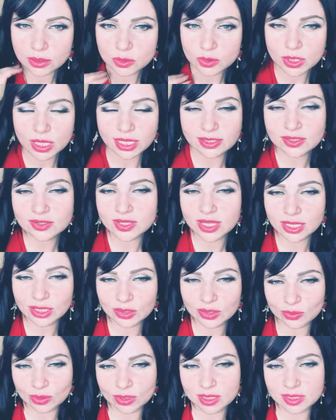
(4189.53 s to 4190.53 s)
and thank
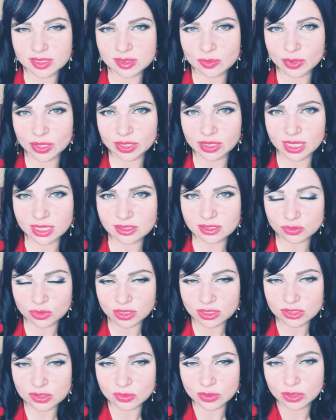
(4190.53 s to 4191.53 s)
you elizabeth that's
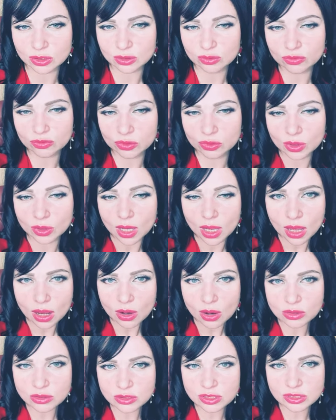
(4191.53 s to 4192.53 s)
really sweet of you
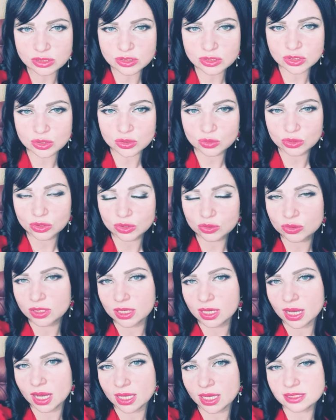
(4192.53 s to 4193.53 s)
also so you
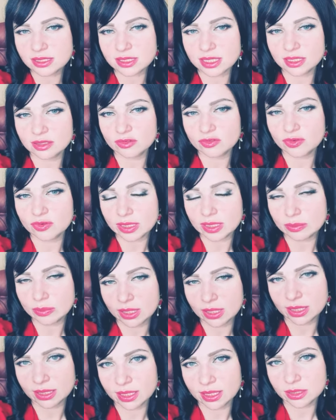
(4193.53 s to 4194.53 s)
guys can find
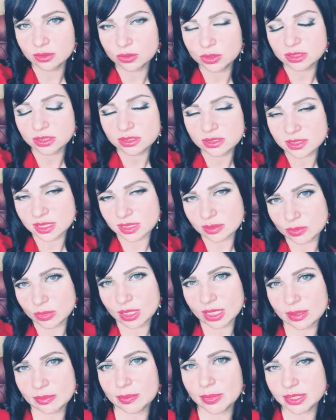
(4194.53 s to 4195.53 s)
me again you can send me
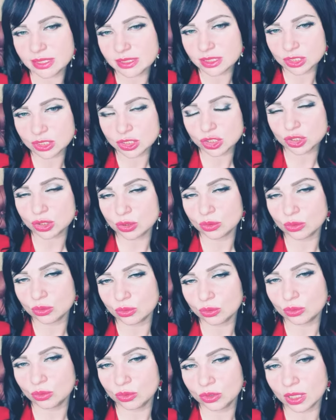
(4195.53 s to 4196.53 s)
a message
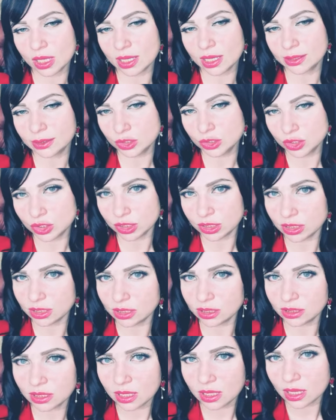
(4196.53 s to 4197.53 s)
on ig
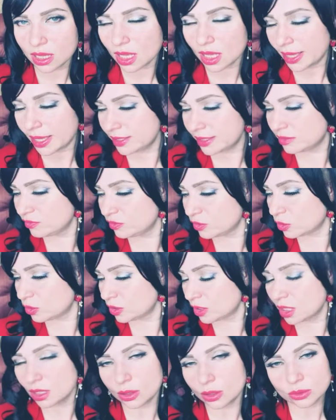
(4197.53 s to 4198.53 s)
at
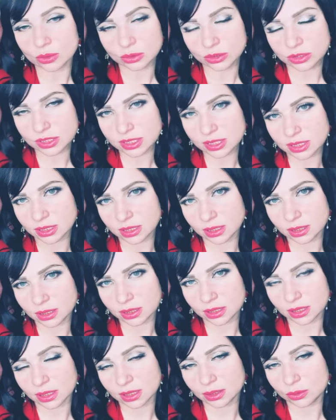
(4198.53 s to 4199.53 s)
Veronika Olson.
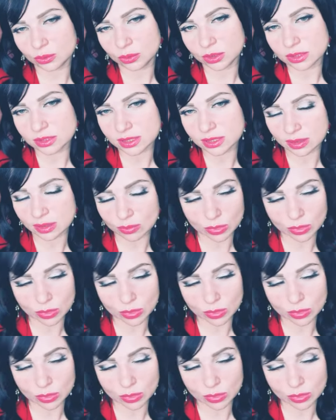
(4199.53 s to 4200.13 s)
You can send